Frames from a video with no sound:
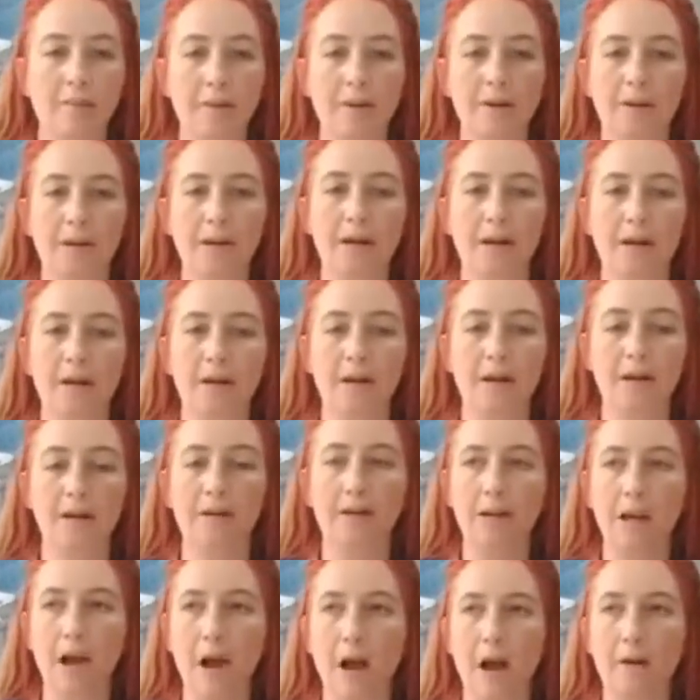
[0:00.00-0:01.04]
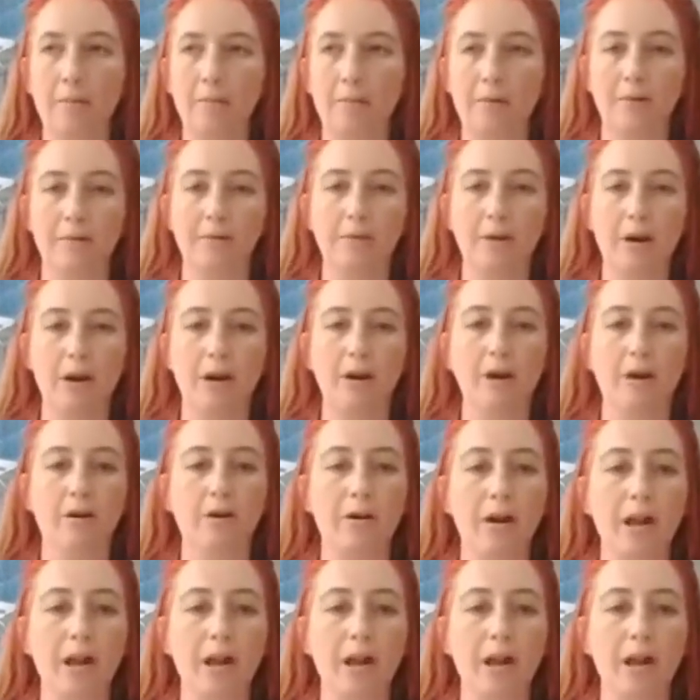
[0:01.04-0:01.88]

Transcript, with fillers: at the top of the road,